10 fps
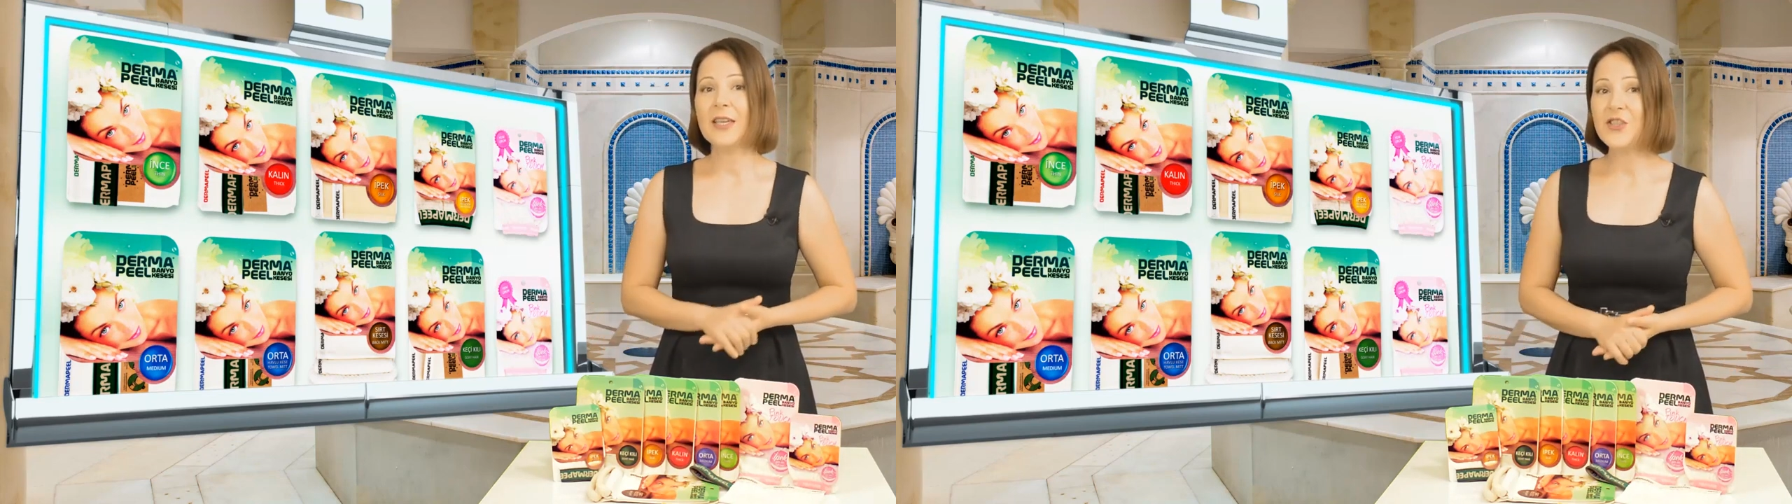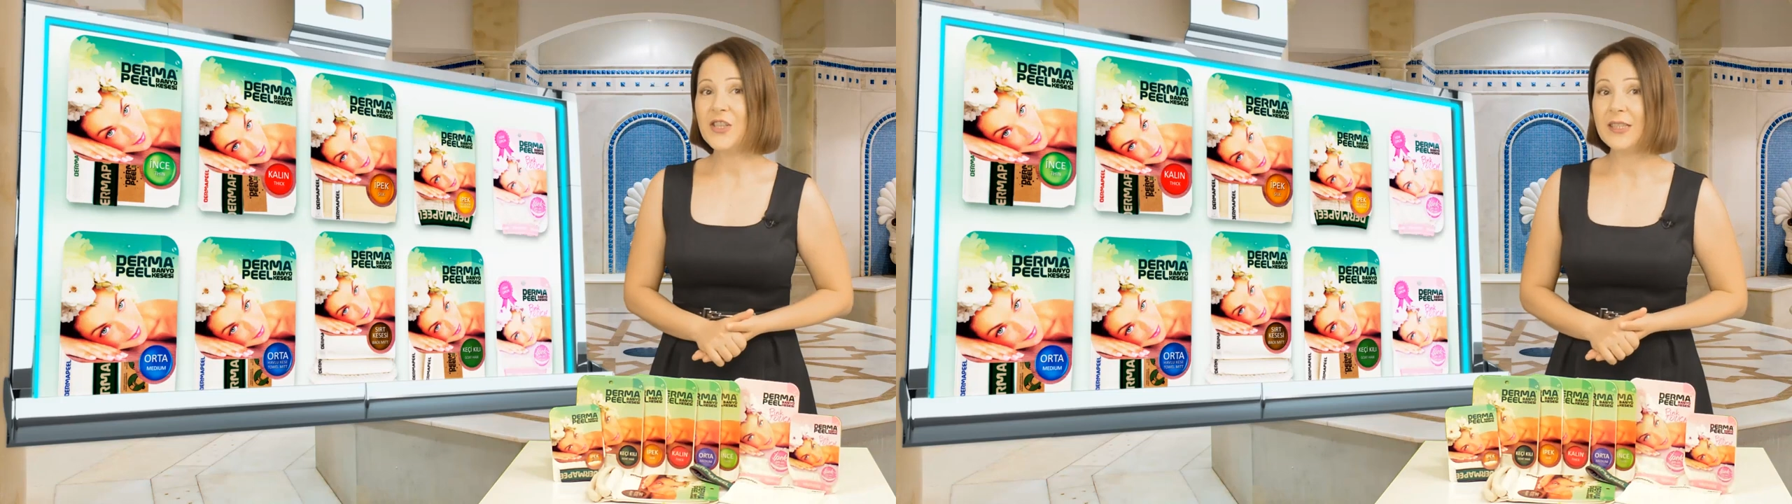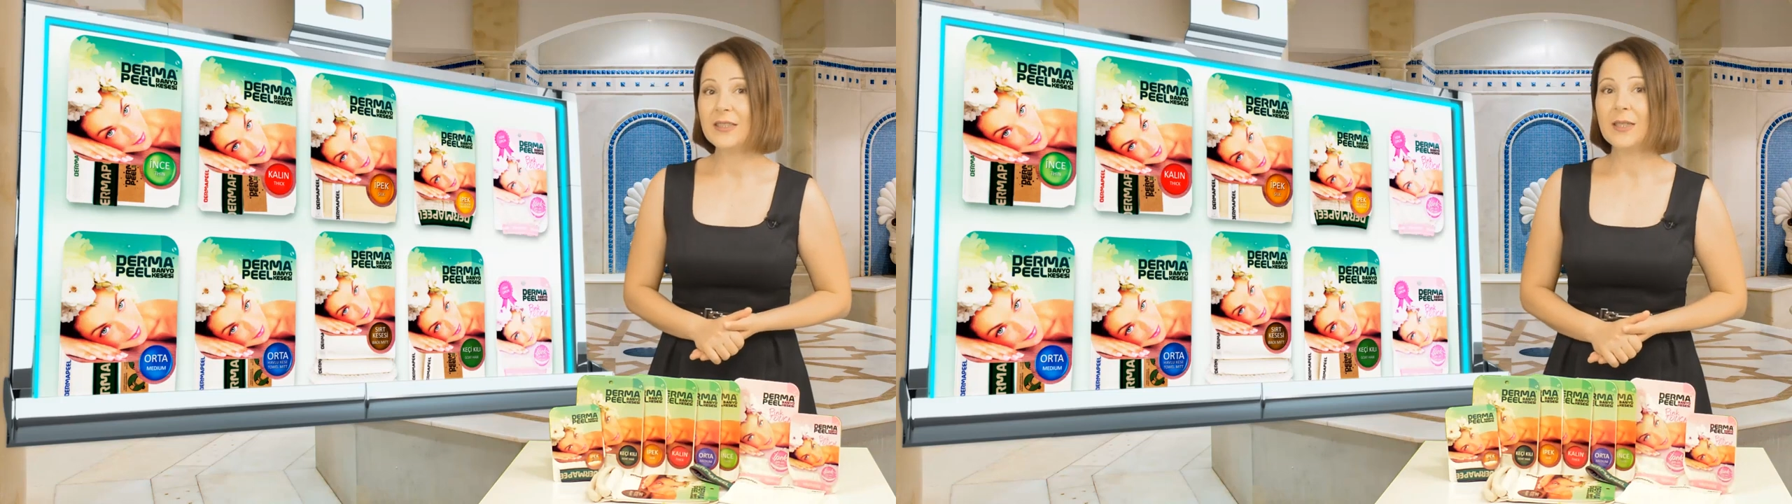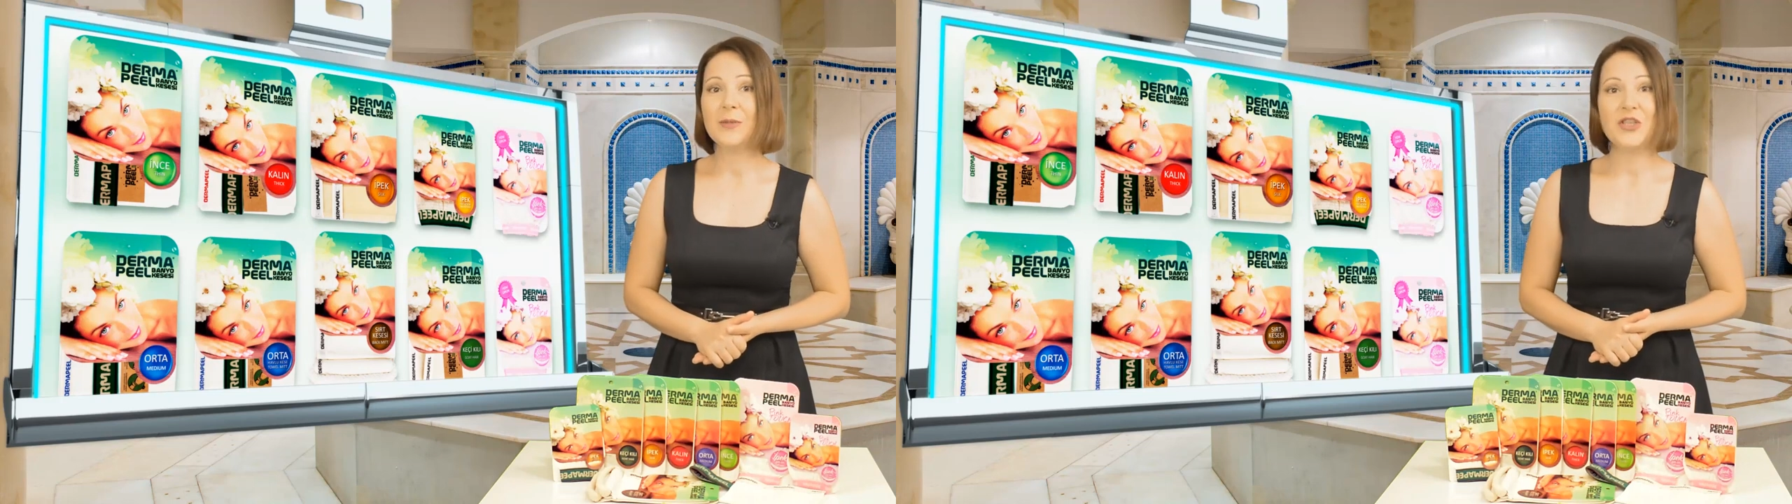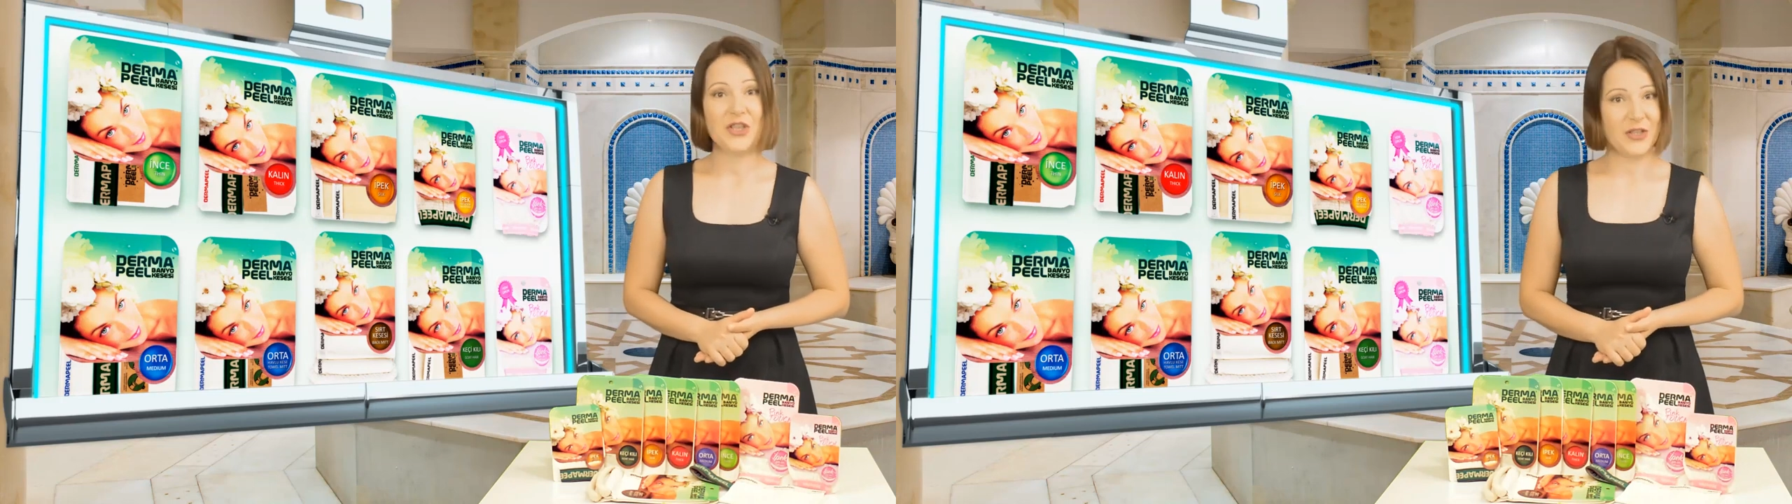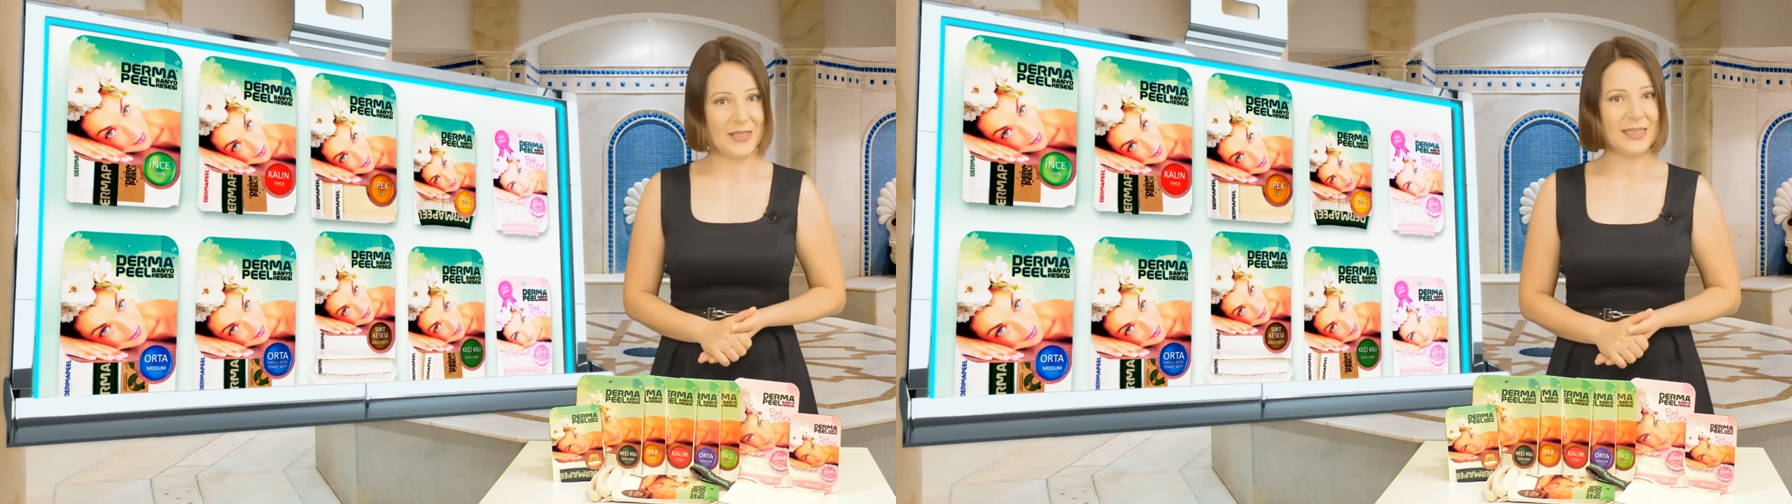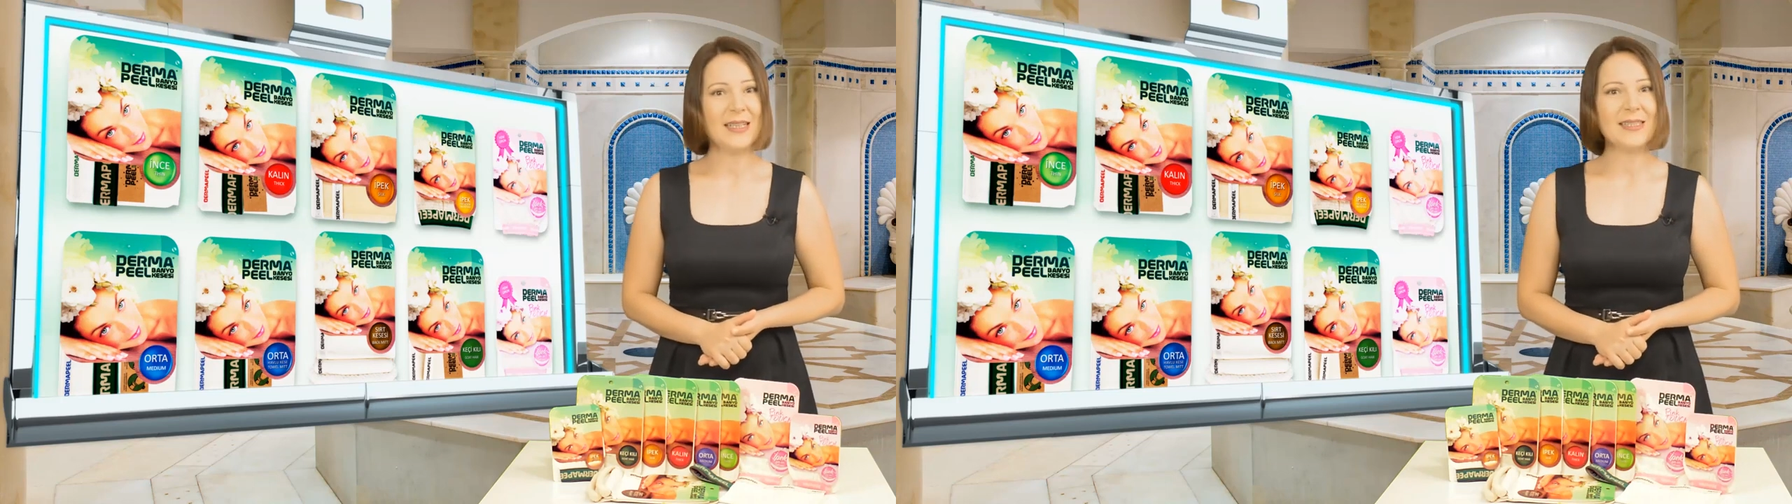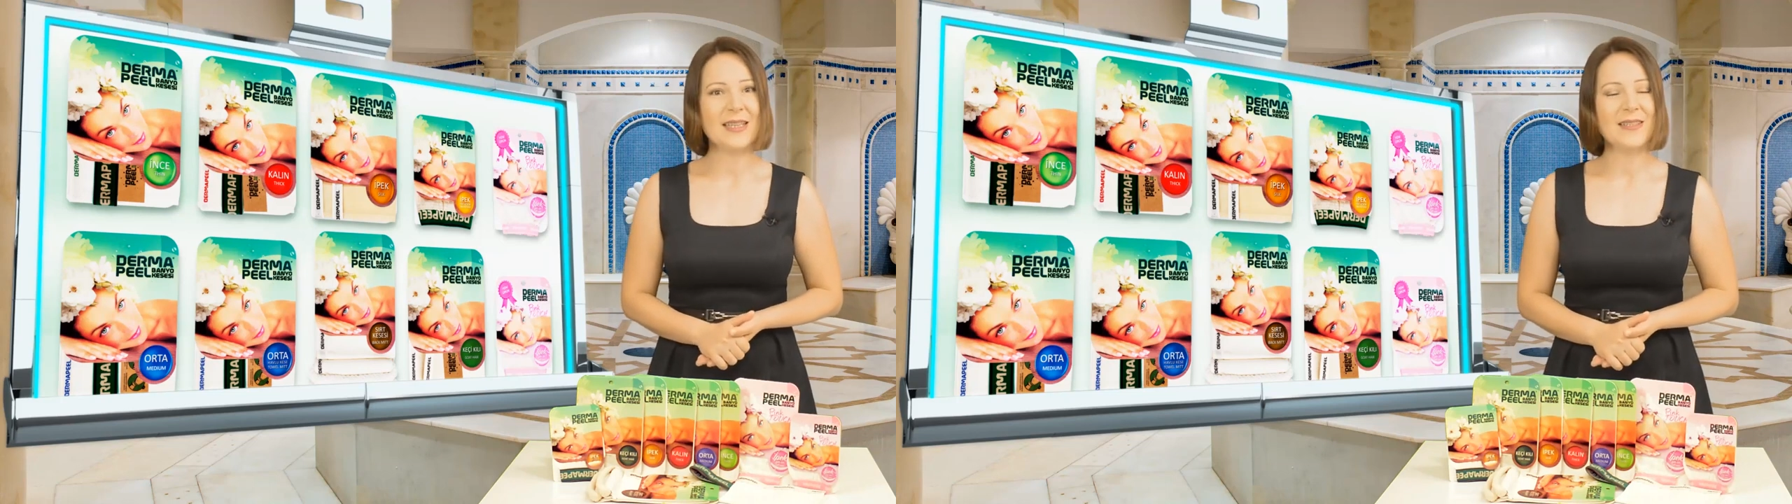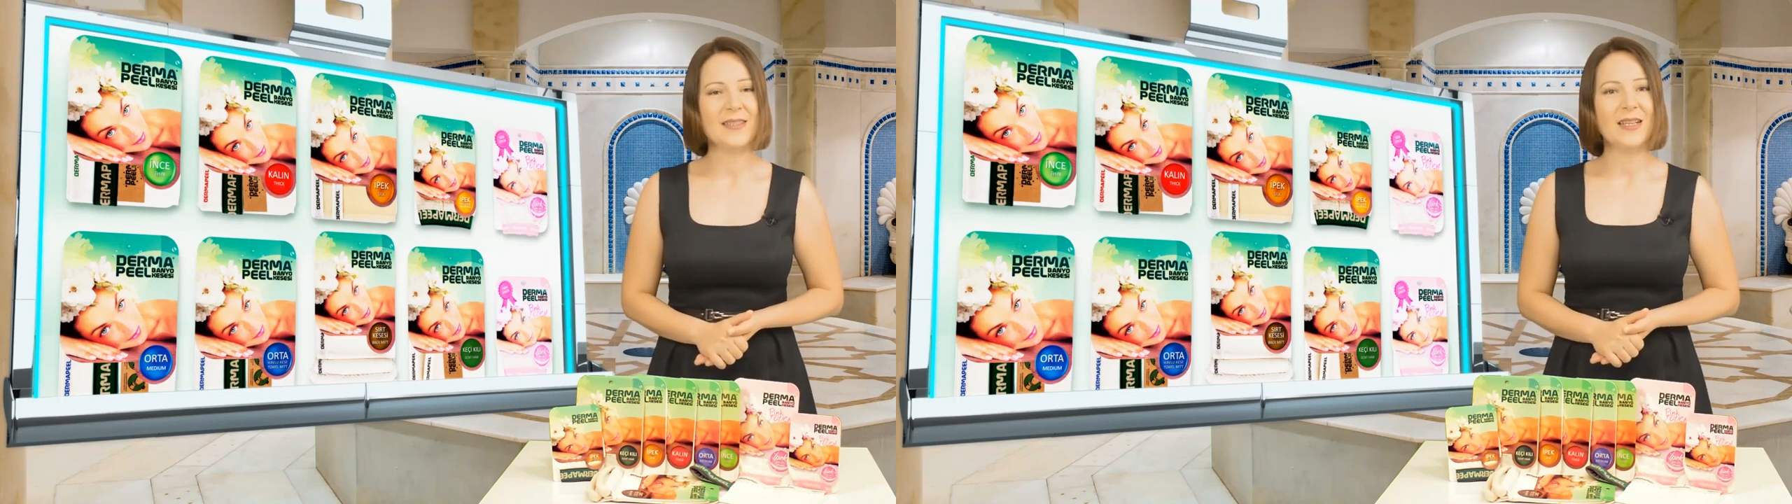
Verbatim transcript: Turkish bath scrub culture